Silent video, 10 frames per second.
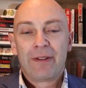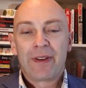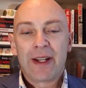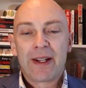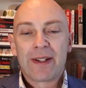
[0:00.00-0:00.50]

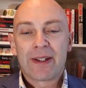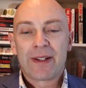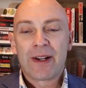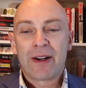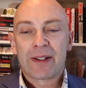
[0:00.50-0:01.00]
Fears
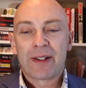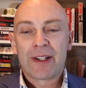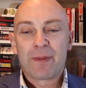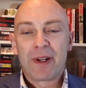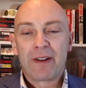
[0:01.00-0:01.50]
a doctor
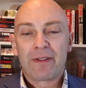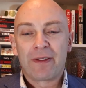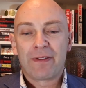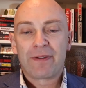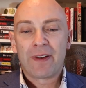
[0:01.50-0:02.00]
has been
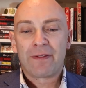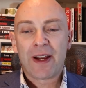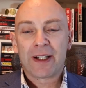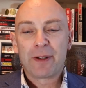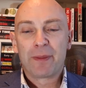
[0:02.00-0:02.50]

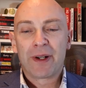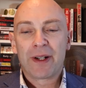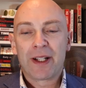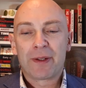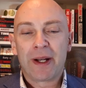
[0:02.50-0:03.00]
affected,
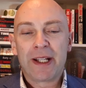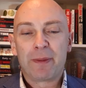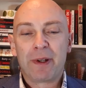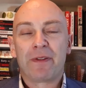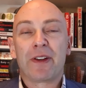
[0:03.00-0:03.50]
but it's waiting
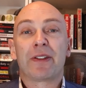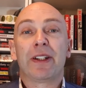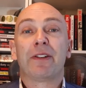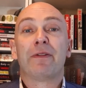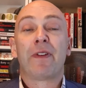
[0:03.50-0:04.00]
to be
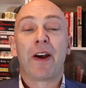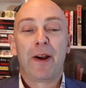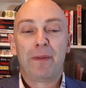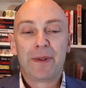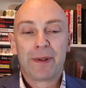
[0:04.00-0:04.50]
officially
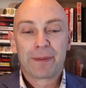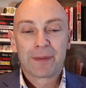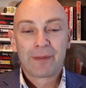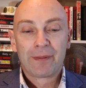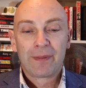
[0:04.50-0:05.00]
confirmed.
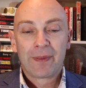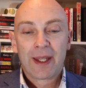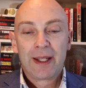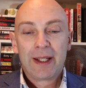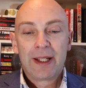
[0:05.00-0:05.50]

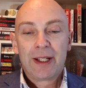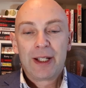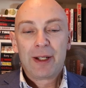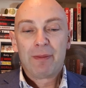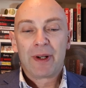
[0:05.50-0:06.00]

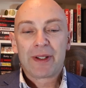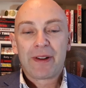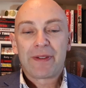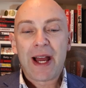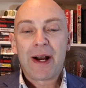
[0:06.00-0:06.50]
More
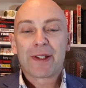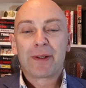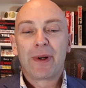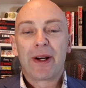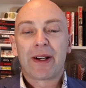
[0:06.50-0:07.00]
than
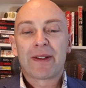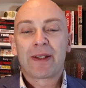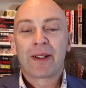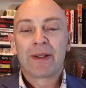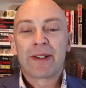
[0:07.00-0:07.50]
1,000 workers
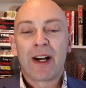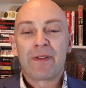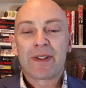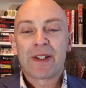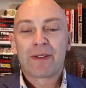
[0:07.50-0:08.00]
at the London
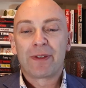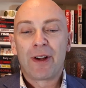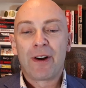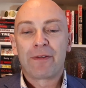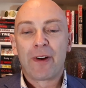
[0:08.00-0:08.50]
offices of
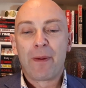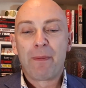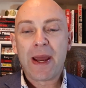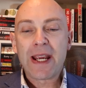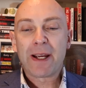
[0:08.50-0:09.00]
law
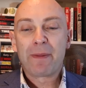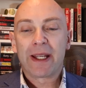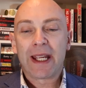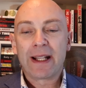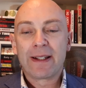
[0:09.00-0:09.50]
firm Baker
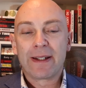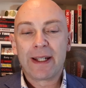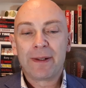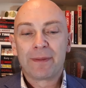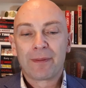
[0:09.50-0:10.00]

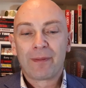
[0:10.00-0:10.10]
McKenzie